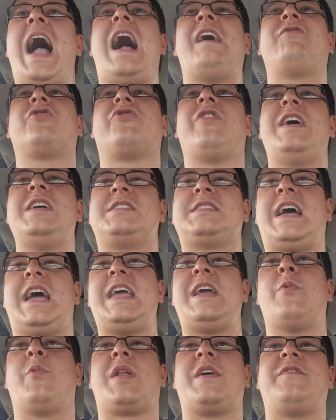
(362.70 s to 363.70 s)
Have a great
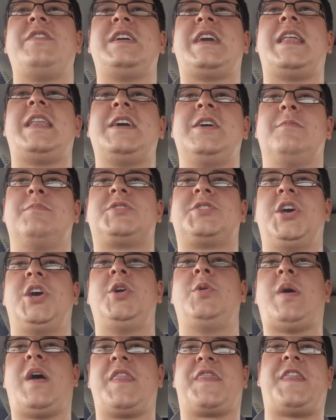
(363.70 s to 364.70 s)
day, whatever you're getting up
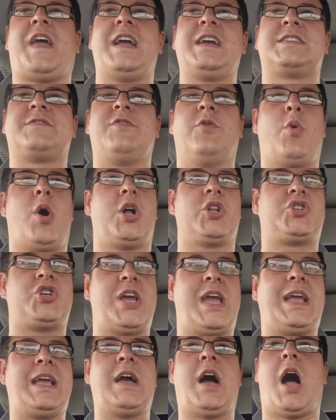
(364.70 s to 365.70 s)
to. Thanks for watching.